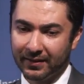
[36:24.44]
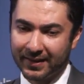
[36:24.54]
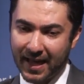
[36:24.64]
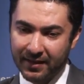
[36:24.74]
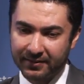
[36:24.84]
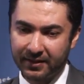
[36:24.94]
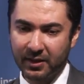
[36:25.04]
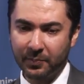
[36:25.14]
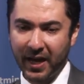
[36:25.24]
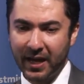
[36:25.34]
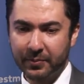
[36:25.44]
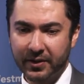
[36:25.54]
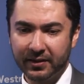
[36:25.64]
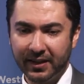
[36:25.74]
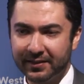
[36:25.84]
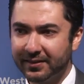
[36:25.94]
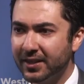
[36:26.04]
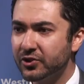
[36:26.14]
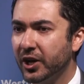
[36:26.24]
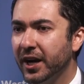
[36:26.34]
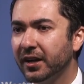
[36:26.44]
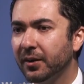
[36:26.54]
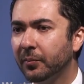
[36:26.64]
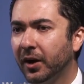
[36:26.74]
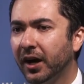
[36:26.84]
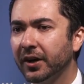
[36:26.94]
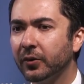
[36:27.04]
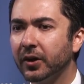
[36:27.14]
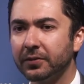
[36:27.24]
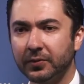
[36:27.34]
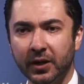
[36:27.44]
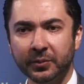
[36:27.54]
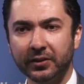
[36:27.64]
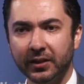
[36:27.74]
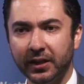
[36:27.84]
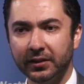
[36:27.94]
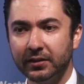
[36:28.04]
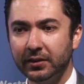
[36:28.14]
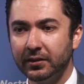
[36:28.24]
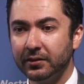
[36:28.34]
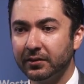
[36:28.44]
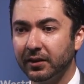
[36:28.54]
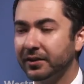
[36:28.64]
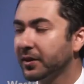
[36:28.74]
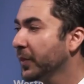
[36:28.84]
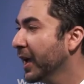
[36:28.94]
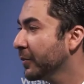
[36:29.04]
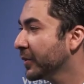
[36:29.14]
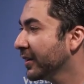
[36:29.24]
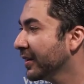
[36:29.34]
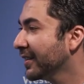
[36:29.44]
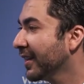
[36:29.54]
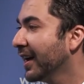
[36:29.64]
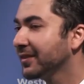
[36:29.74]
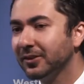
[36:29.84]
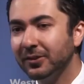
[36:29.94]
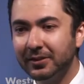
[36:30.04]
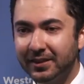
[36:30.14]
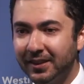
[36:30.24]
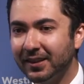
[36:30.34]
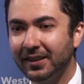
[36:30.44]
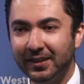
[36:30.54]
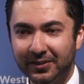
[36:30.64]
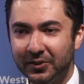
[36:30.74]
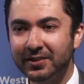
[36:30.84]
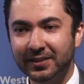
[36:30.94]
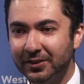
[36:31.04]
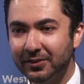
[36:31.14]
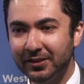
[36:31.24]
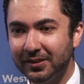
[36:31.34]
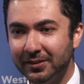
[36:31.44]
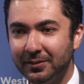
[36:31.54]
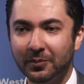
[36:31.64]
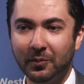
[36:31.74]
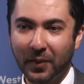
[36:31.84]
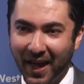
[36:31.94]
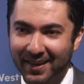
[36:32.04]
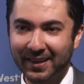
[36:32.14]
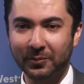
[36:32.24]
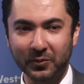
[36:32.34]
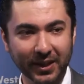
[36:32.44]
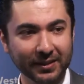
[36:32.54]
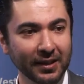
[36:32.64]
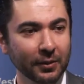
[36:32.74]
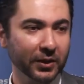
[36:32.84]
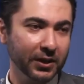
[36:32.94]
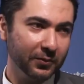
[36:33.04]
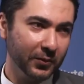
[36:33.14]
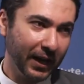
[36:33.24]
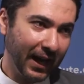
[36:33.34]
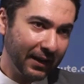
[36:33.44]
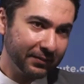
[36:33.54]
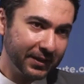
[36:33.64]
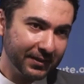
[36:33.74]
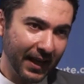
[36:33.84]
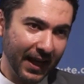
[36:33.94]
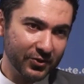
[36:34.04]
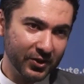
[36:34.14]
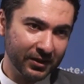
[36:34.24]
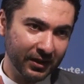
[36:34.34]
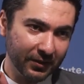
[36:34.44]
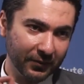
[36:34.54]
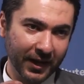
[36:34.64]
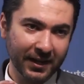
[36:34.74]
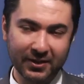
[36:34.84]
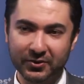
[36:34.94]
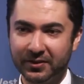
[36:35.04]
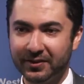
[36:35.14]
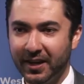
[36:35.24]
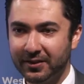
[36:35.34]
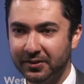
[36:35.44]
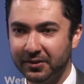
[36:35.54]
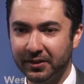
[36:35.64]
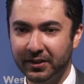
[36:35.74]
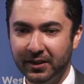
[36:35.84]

Well, yes, on the paper, let's say China buy oil from Iran. So on the paper, it has all the reason to pay them, right? But if you have the sanction on the financial sector,